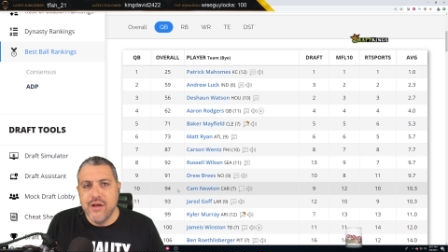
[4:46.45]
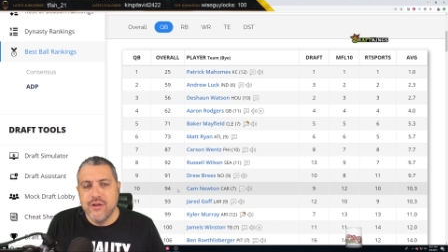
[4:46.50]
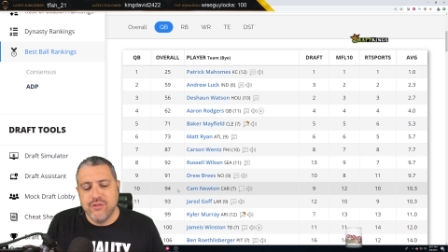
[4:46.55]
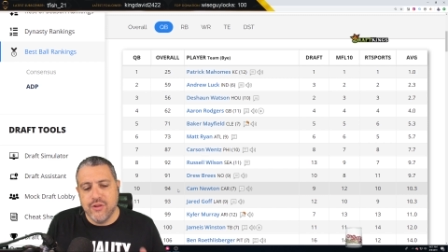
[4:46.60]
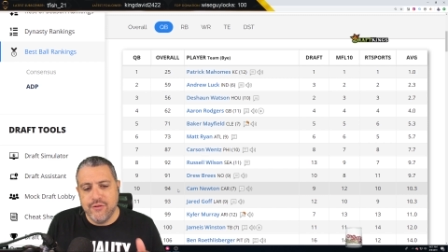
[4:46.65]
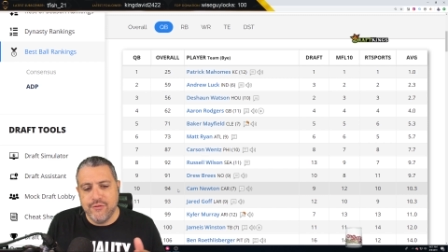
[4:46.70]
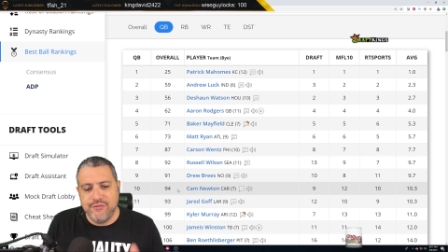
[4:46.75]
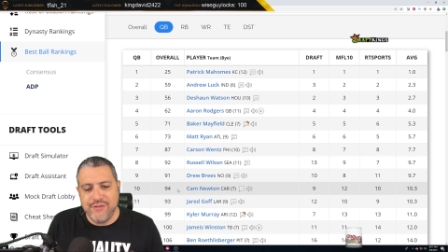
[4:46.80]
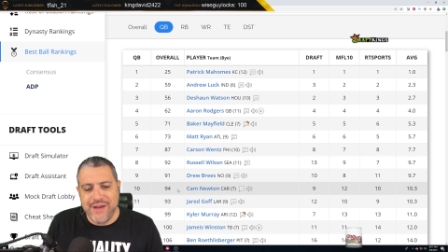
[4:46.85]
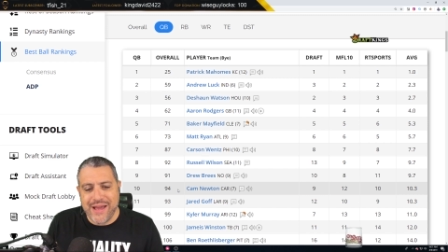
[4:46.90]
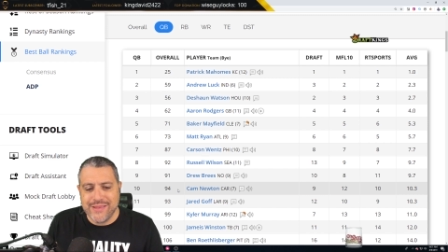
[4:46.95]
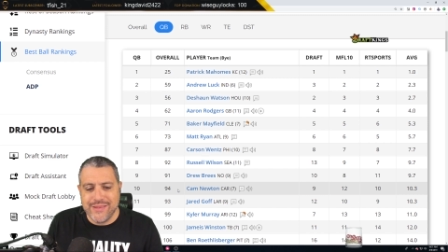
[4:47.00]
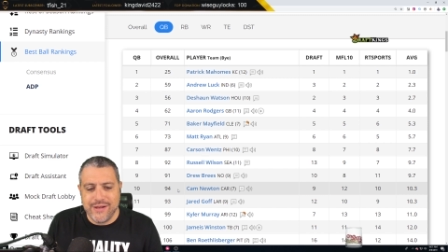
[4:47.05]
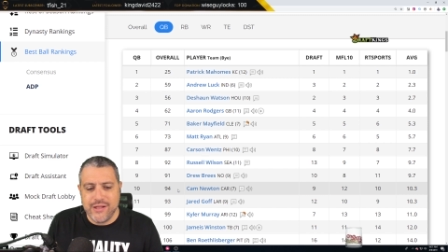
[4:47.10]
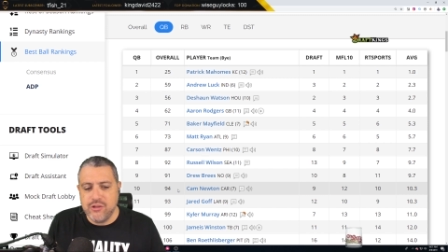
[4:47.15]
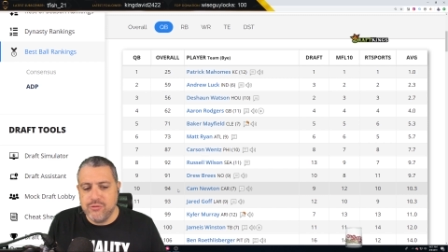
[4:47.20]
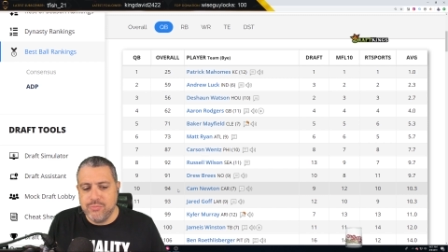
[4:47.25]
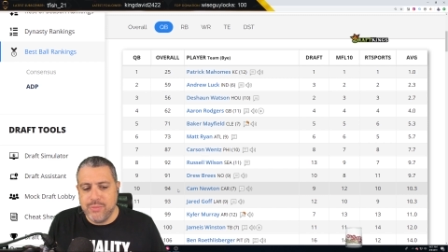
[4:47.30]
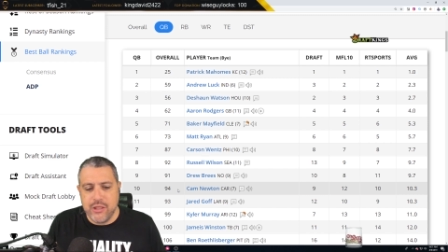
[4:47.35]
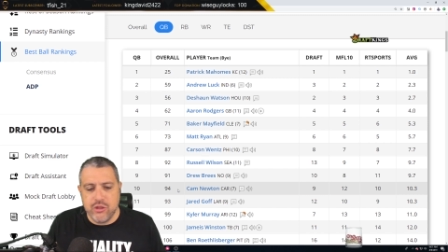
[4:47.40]
So the fact that
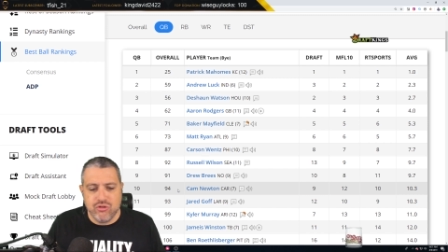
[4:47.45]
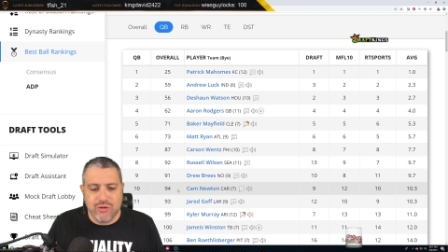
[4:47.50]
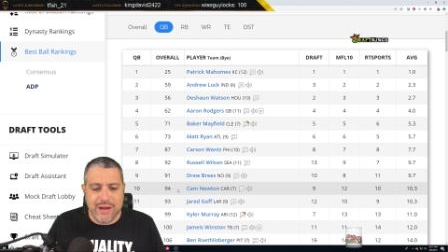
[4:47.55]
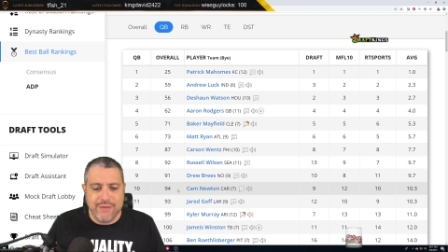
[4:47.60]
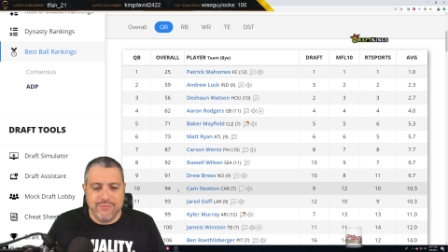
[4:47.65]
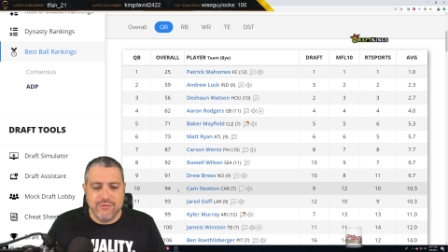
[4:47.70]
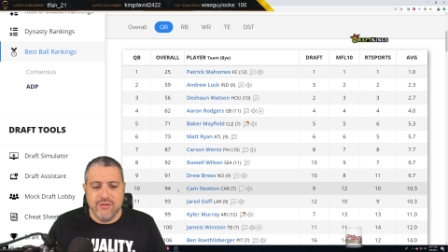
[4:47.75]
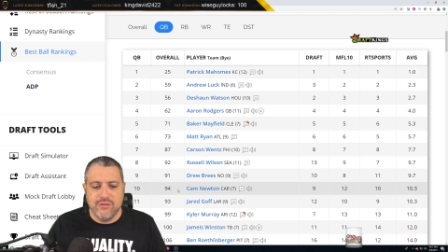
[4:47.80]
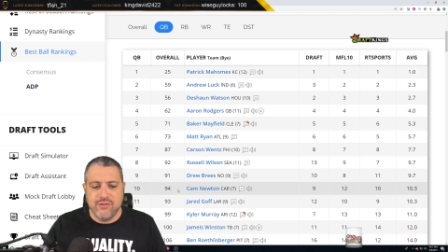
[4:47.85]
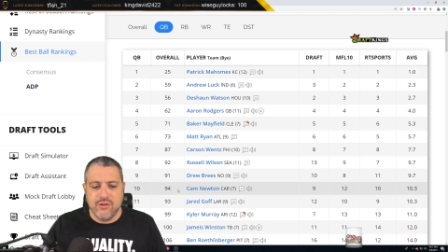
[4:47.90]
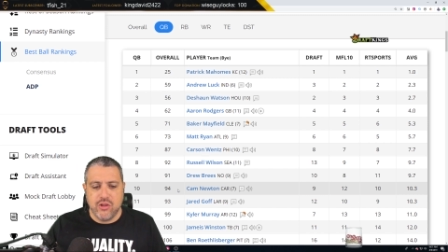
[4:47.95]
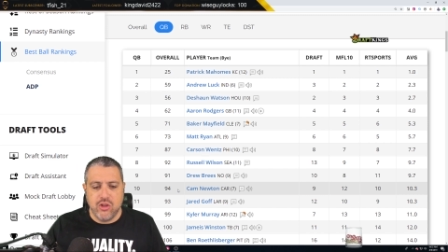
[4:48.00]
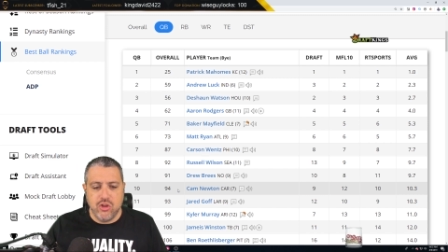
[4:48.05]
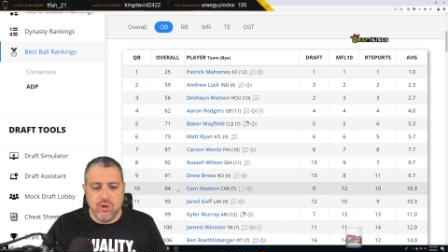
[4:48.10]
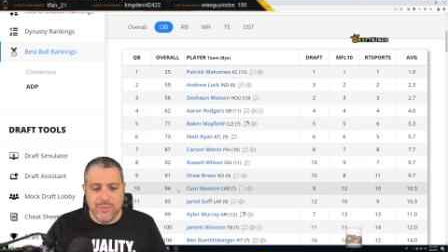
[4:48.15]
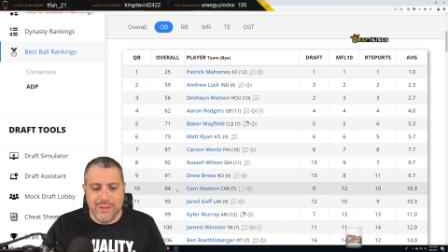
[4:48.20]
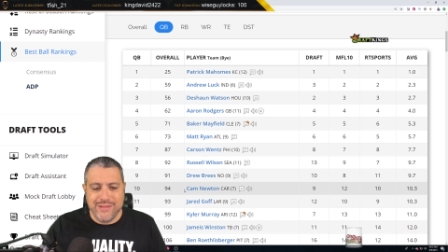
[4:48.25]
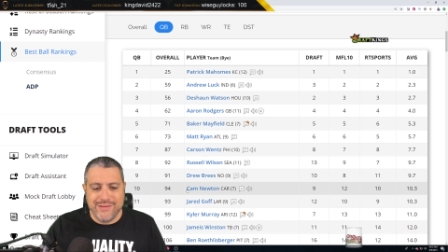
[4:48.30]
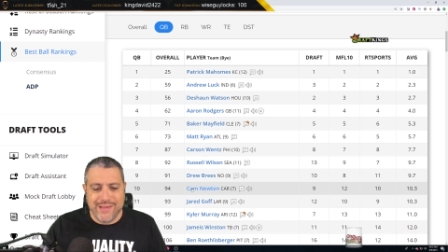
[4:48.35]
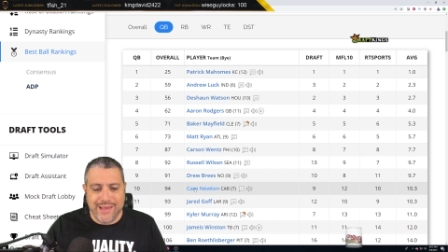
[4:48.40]
he's being drafted as a
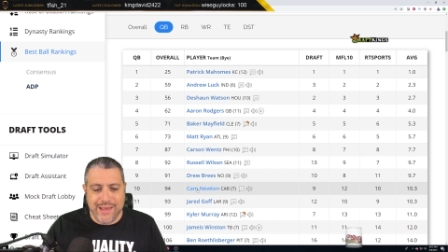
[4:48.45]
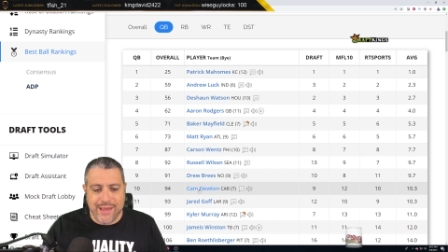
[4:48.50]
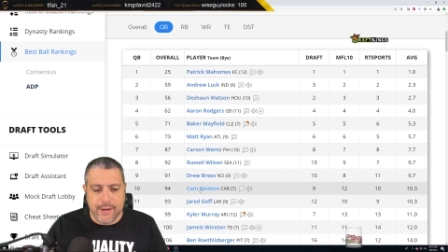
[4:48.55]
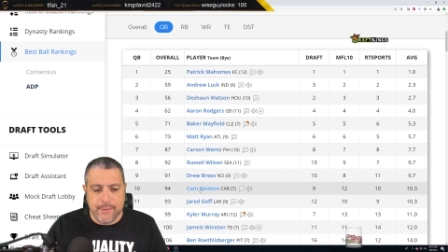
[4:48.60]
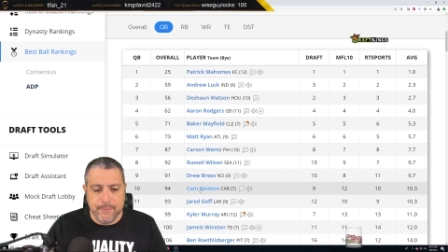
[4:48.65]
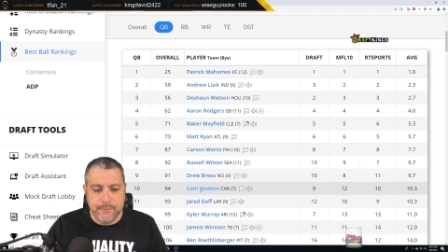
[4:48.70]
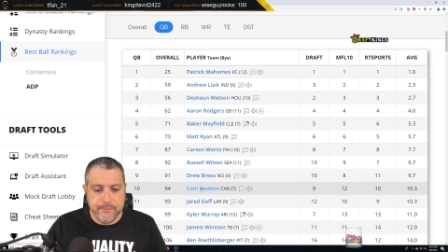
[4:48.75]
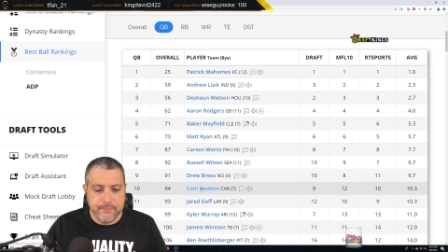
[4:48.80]
QB 10,